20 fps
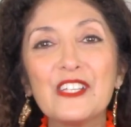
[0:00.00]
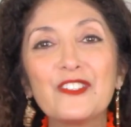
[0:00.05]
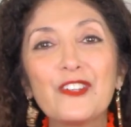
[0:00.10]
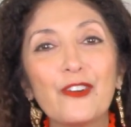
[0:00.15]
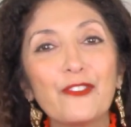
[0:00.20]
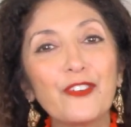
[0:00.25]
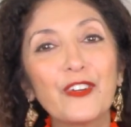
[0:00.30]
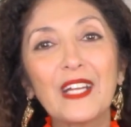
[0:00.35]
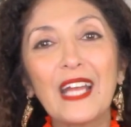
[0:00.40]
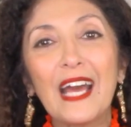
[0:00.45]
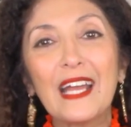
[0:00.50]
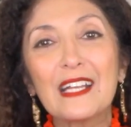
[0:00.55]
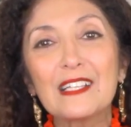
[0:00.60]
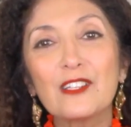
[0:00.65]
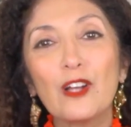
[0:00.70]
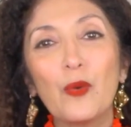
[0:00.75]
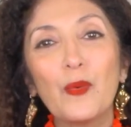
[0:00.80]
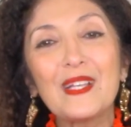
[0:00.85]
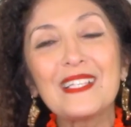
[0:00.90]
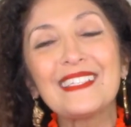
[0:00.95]
Don't forget,
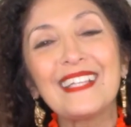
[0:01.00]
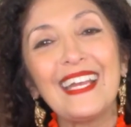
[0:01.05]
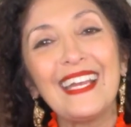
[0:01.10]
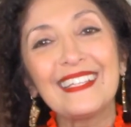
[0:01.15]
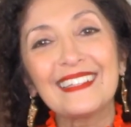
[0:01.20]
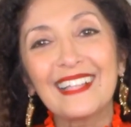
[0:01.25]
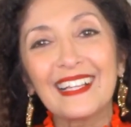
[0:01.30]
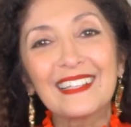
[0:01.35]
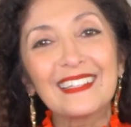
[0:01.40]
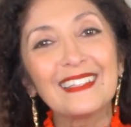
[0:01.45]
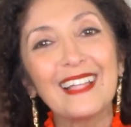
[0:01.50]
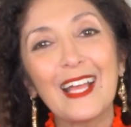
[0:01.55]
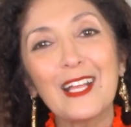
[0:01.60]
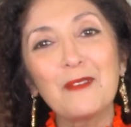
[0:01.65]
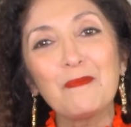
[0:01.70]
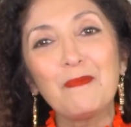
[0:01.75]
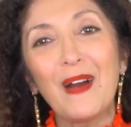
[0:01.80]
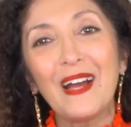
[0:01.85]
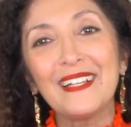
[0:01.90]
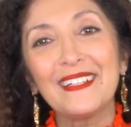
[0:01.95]
as always, to hit the
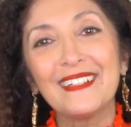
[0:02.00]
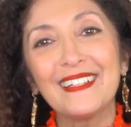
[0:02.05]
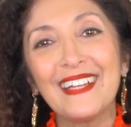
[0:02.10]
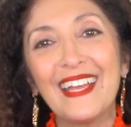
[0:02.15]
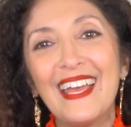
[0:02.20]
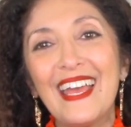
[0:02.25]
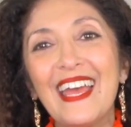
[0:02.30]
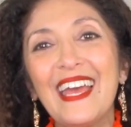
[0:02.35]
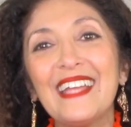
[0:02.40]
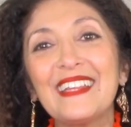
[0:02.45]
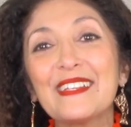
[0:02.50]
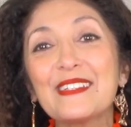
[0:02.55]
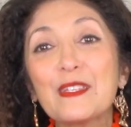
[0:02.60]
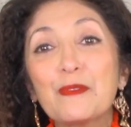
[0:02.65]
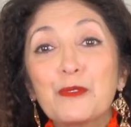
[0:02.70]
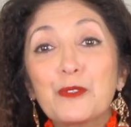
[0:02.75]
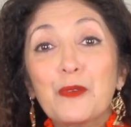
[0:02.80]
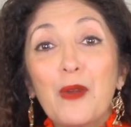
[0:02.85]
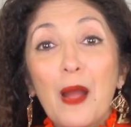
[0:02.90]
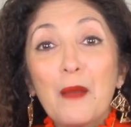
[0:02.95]
like button, hit the
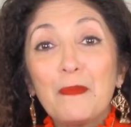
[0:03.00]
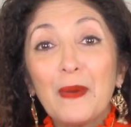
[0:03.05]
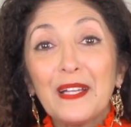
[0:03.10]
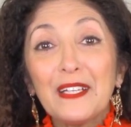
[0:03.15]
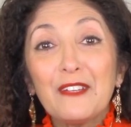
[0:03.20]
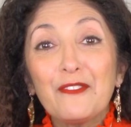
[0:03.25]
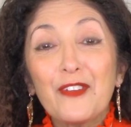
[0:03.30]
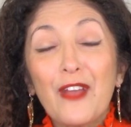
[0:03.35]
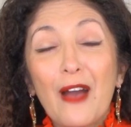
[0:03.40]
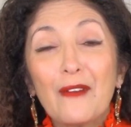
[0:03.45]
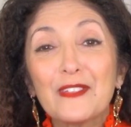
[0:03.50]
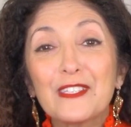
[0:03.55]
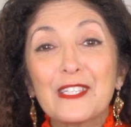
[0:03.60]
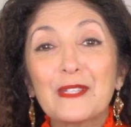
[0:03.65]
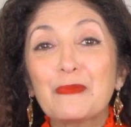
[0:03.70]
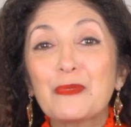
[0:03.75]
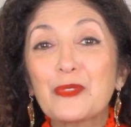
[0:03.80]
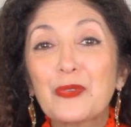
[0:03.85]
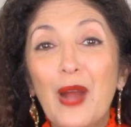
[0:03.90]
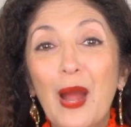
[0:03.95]
subscribe button if you haven't
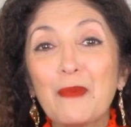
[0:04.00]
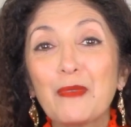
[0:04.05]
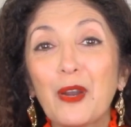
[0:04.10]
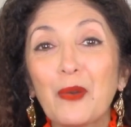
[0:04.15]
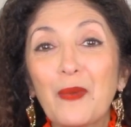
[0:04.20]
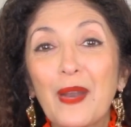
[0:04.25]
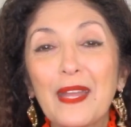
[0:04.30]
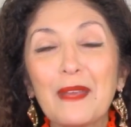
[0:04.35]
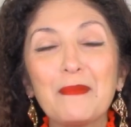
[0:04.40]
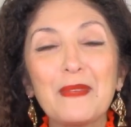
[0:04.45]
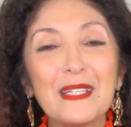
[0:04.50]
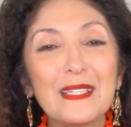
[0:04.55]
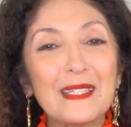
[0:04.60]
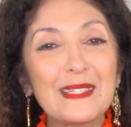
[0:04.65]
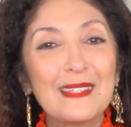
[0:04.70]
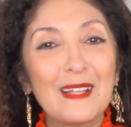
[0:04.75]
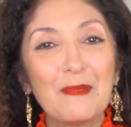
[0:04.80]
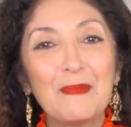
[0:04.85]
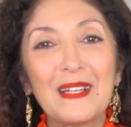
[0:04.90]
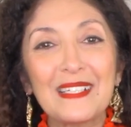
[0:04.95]
subscribed. Subscribed already means
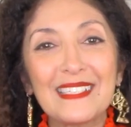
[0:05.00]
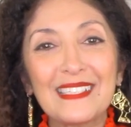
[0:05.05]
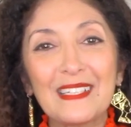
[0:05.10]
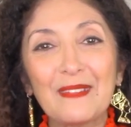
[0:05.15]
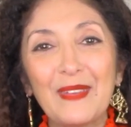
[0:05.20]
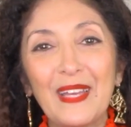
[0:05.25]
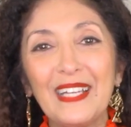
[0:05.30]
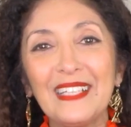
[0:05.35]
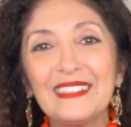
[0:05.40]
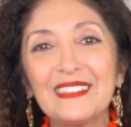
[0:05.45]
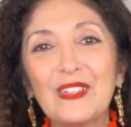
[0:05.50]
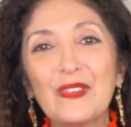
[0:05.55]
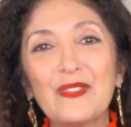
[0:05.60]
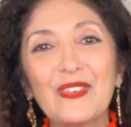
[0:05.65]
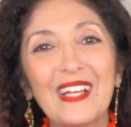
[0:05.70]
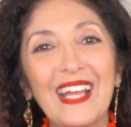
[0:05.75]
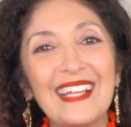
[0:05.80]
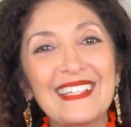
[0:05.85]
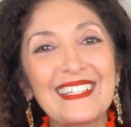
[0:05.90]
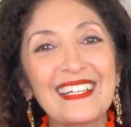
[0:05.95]
so much to me. Don't
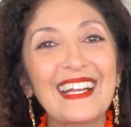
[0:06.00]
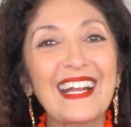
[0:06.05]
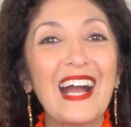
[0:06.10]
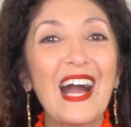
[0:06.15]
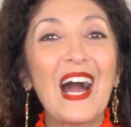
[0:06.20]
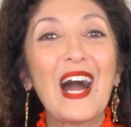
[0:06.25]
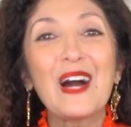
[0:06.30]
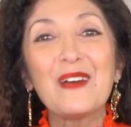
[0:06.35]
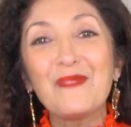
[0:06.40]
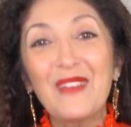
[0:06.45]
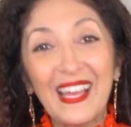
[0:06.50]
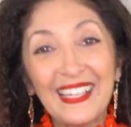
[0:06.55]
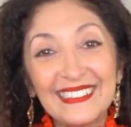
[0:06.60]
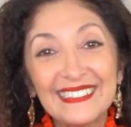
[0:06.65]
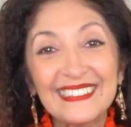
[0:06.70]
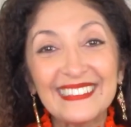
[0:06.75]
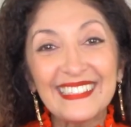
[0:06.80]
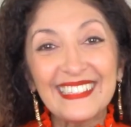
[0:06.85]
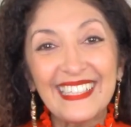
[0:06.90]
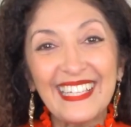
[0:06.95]
forget to
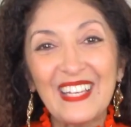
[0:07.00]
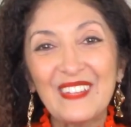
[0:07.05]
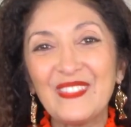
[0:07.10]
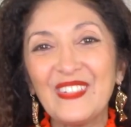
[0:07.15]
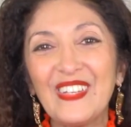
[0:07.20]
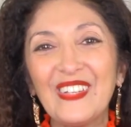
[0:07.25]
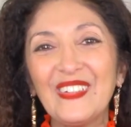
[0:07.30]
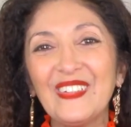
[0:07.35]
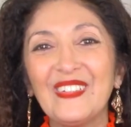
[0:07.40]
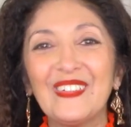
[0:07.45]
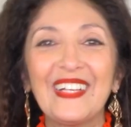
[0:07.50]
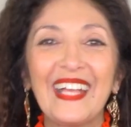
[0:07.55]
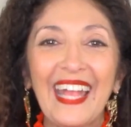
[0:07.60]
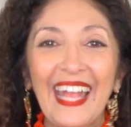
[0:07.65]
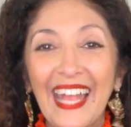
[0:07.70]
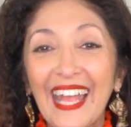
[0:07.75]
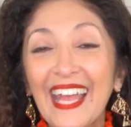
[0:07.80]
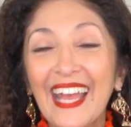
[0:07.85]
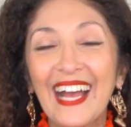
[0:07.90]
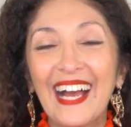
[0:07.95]
comment if you
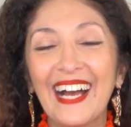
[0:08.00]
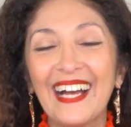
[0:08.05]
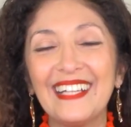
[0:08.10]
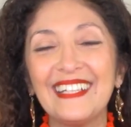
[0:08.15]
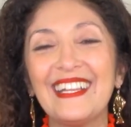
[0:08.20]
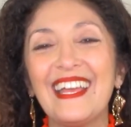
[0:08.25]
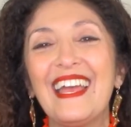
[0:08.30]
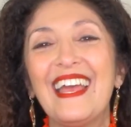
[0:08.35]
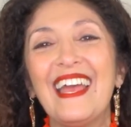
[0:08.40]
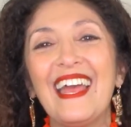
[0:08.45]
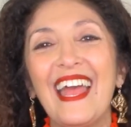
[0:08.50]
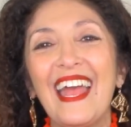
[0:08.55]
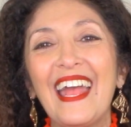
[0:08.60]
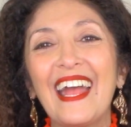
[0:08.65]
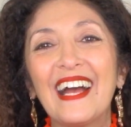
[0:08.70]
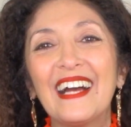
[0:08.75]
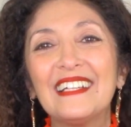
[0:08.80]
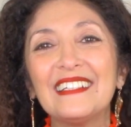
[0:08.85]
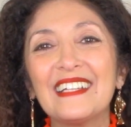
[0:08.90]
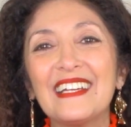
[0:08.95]
can,
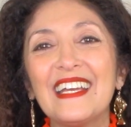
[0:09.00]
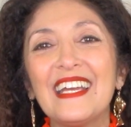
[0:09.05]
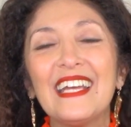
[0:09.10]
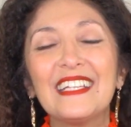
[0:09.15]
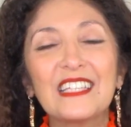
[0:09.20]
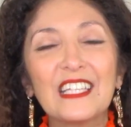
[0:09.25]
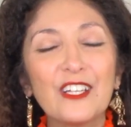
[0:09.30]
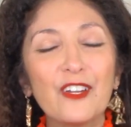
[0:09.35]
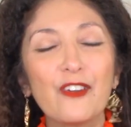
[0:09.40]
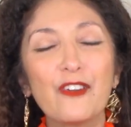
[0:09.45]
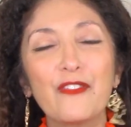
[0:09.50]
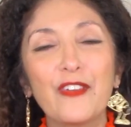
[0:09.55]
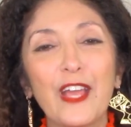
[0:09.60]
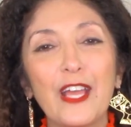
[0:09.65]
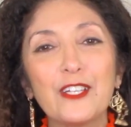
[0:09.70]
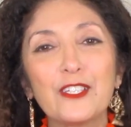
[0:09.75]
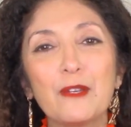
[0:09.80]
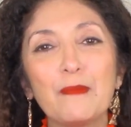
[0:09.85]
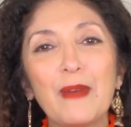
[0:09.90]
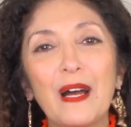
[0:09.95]
and hit the
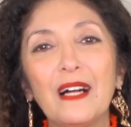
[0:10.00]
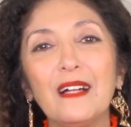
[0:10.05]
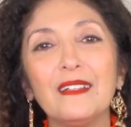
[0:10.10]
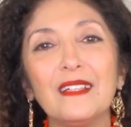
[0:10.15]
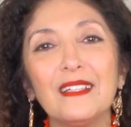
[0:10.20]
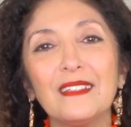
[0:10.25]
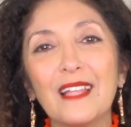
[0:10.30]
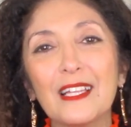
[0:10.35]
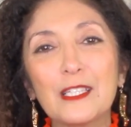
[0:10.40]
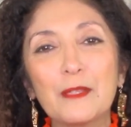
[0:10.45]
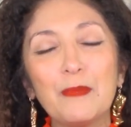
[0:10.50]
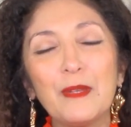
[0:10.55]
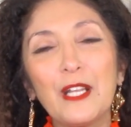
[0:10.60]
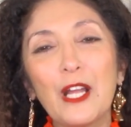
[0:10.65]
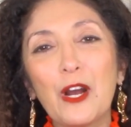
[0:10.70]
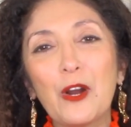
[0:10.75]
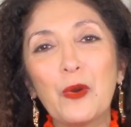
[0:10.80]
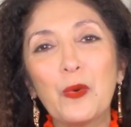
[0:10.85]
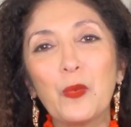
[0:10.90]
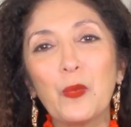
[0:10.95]
notification bell. It lets me
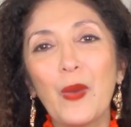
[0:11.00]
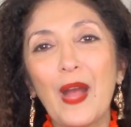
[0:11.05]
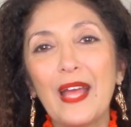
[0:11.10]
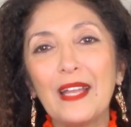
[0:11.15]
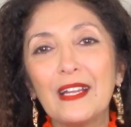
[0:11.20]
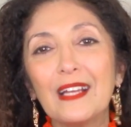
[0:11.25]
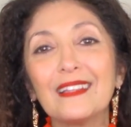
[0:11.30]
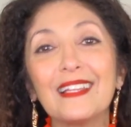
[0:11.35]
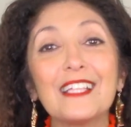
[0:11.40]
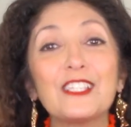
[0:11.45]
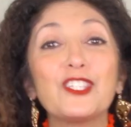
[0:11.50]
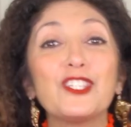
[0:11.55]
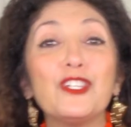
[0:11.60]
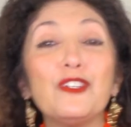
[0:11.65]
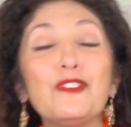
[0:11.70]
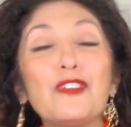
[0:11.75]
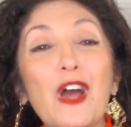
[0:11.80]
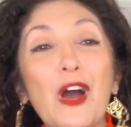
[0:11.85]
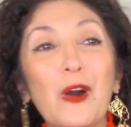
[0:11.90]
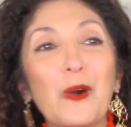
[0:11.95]
know when, it lets
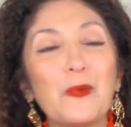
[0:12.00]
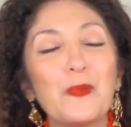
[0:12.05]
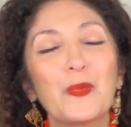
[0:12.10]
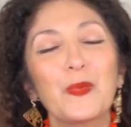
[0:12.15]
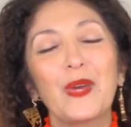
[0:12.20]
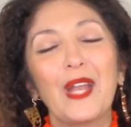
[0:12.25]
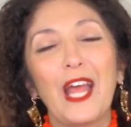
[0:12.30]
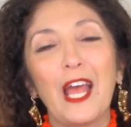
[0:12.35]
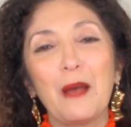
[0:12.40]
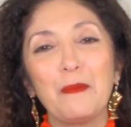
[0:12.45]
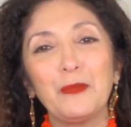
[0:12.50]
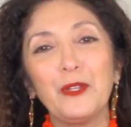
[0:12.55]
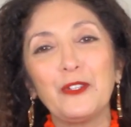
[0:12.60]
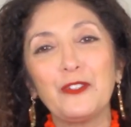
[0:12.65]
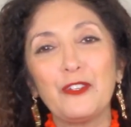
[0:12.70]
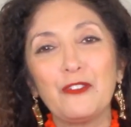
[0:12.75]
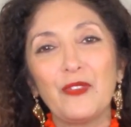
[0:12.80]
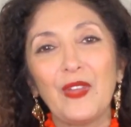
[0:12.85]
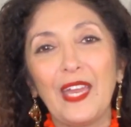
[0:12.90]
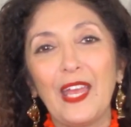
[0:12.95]
you know when I
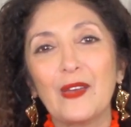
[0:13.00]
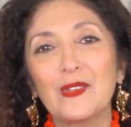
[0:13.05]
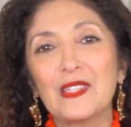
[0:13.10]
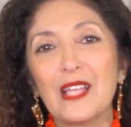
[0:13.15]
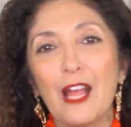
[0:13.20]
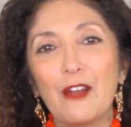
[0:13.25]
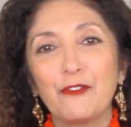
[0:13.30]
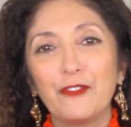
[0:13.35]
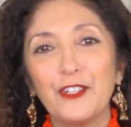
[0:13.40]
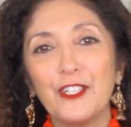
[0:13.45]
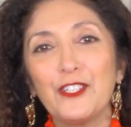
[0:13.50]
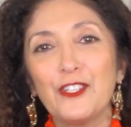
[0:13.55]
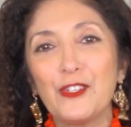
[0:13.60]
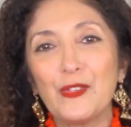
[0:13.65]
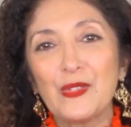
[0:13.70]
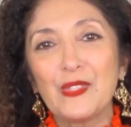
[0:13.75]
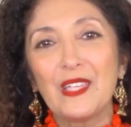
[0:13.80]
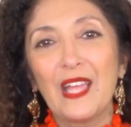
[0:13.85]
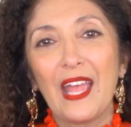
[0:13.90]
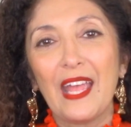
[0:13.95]
upload new videos every
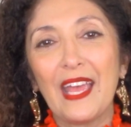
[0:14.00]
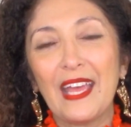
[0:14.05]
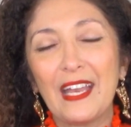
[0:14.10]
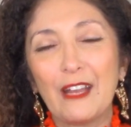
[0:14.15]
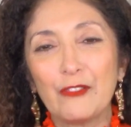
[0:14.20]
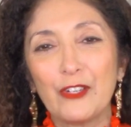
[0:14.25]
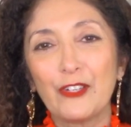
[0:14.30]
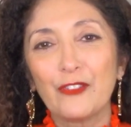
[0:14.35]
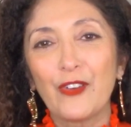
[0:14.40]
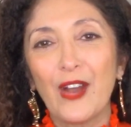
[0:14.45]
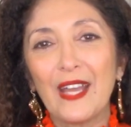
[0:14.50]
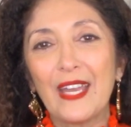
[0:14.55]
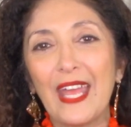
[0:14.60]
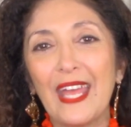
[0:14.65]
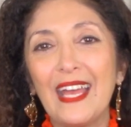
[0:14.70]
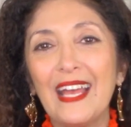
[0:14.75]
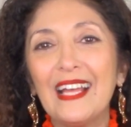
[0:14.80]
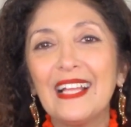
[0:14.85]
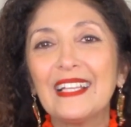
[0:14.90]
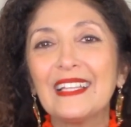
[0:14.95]
Tuesday and every Friday.